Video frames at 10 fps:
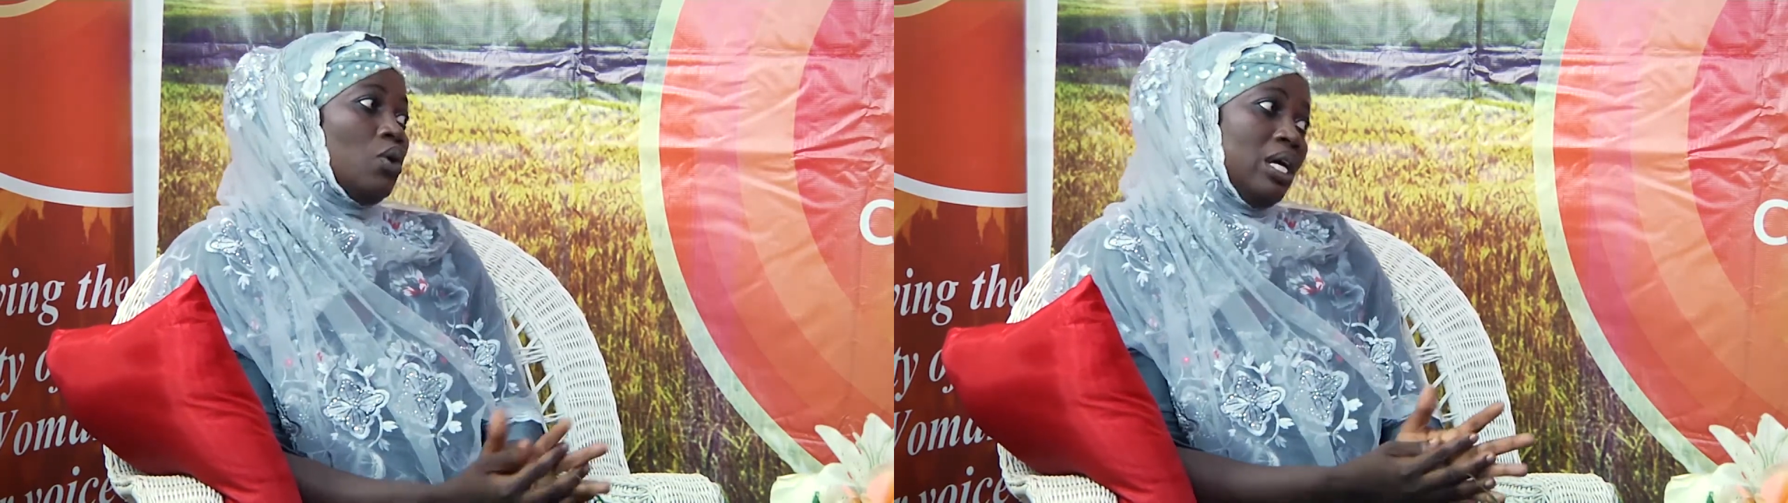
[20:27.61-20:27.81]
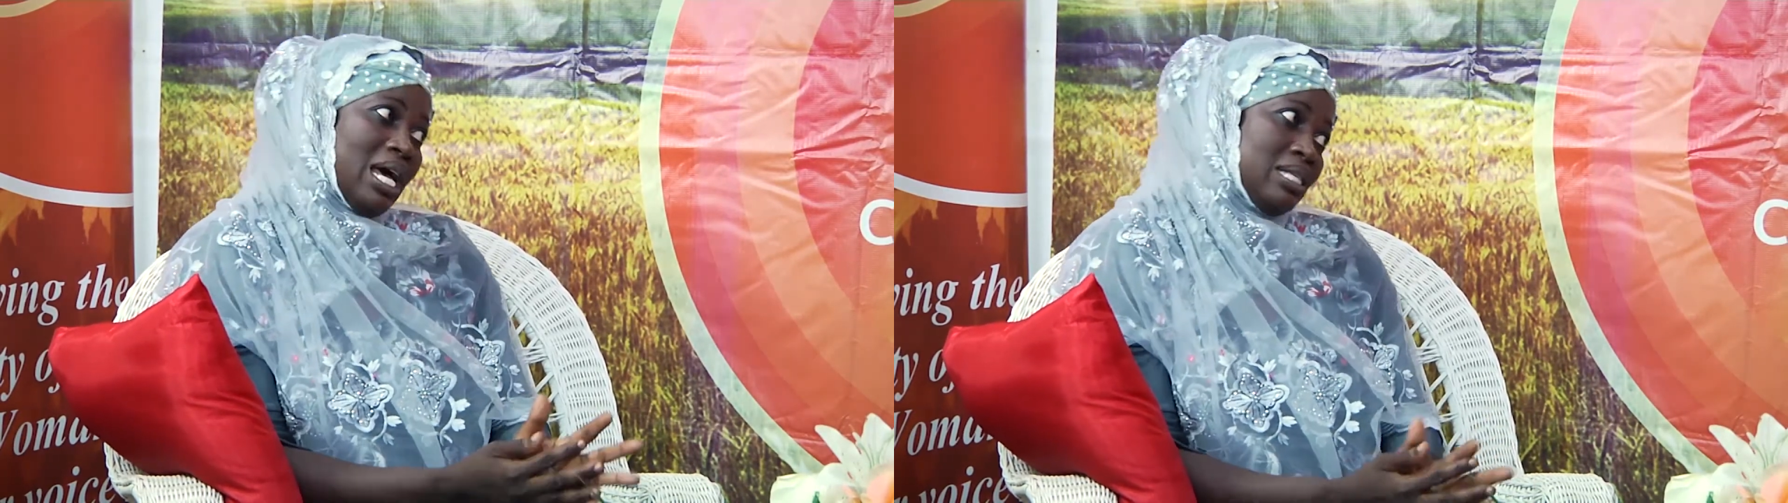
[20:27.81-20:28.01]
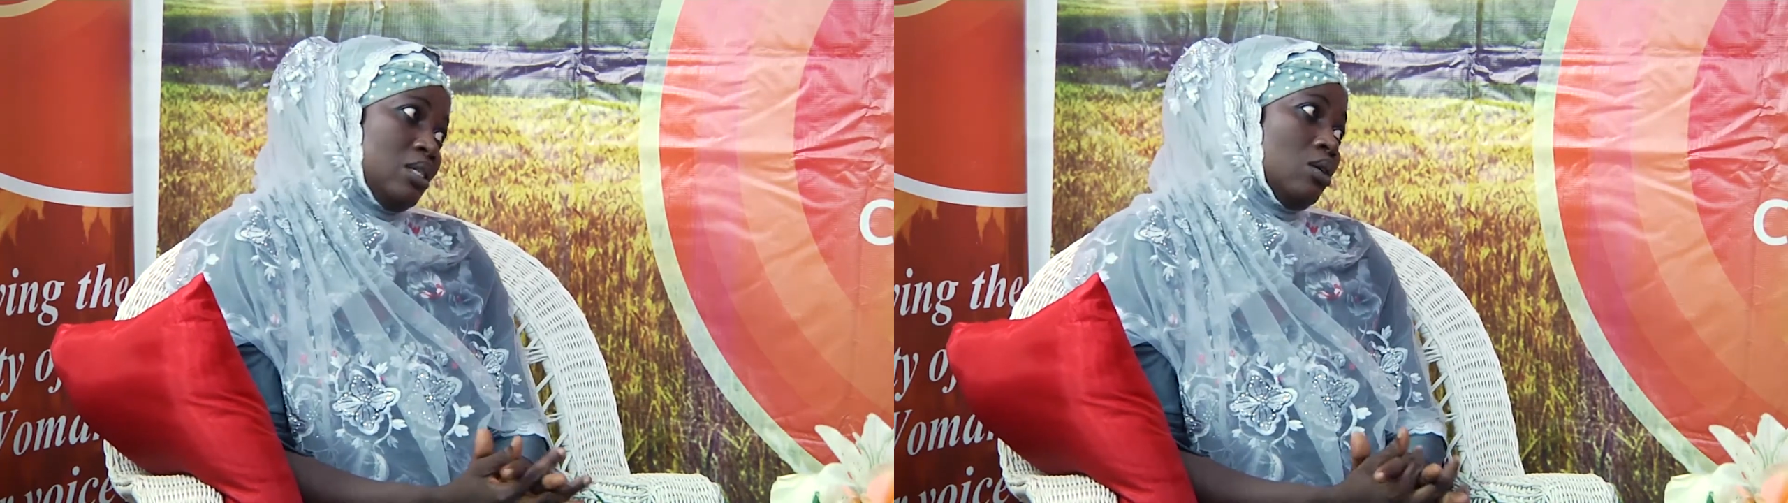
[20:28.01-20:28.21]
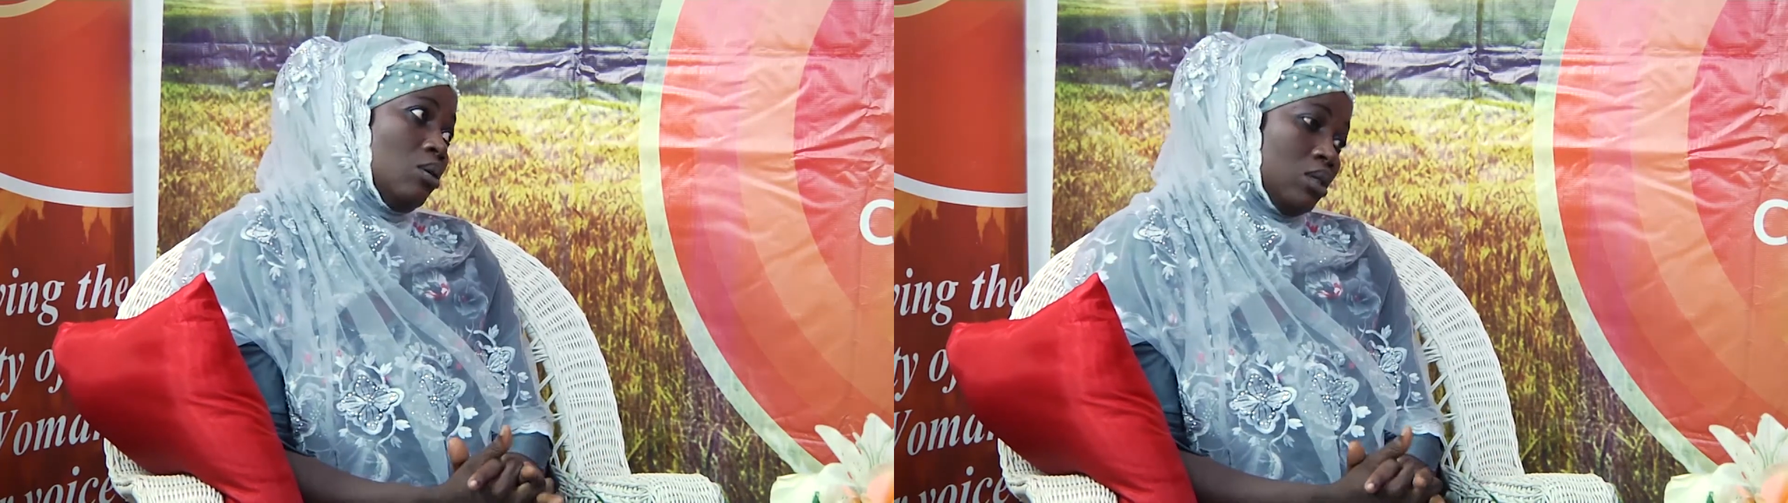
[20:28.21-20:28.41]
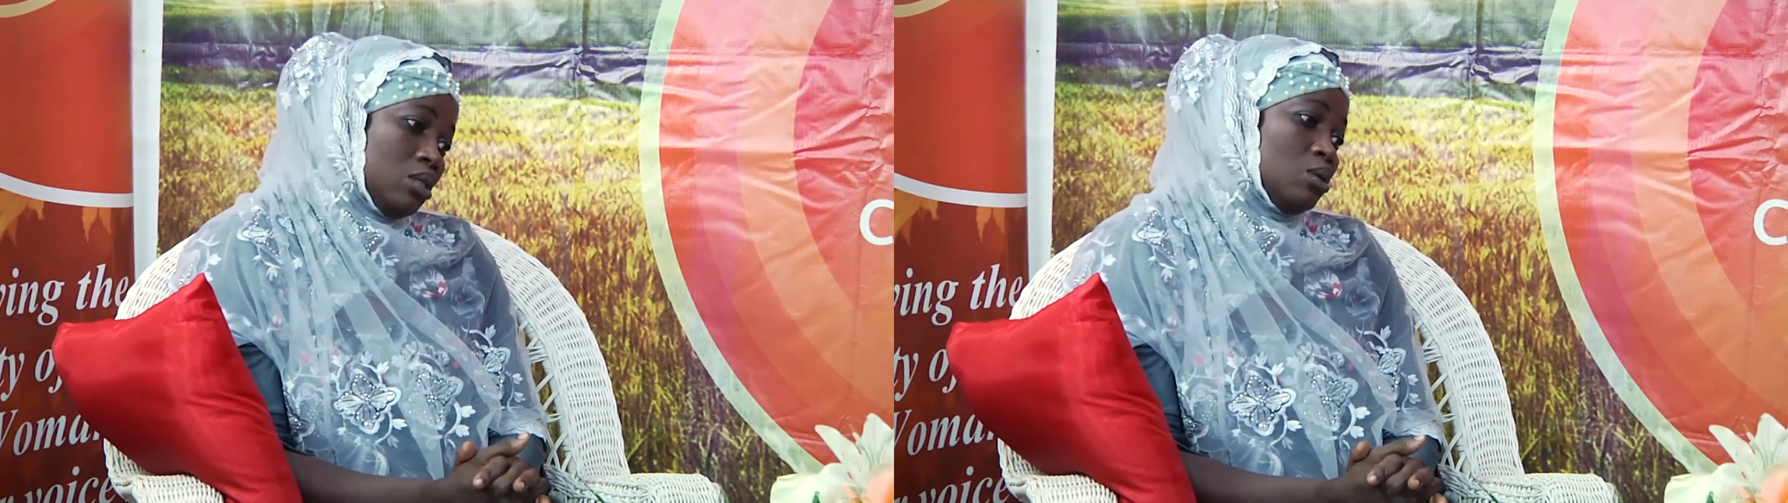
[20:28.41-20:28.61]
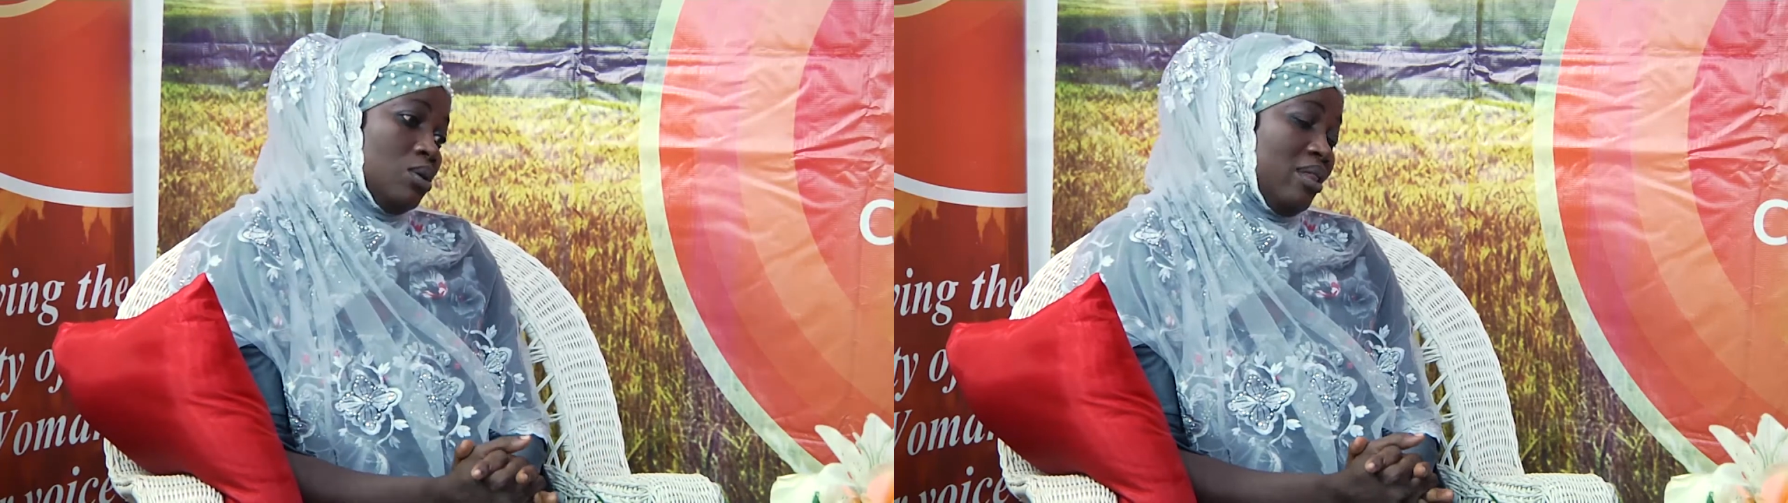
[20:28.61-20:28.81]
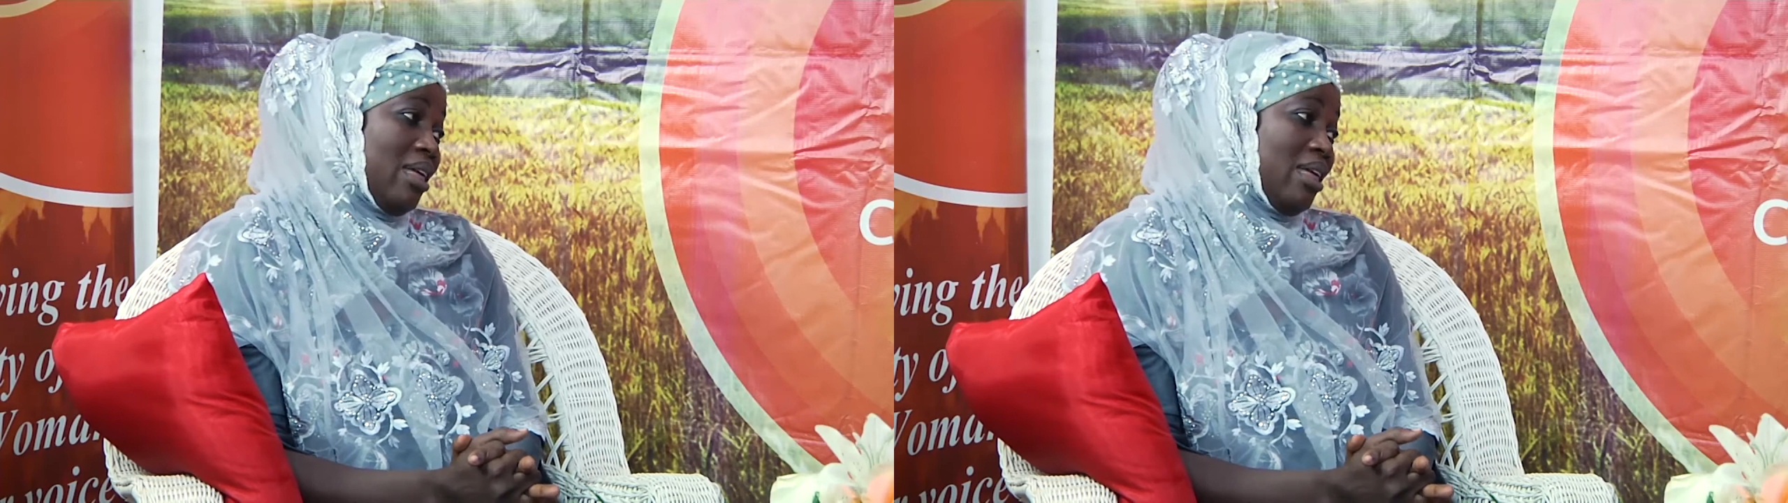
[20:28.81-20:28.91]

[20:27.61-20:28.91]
Though it hasn't gotten to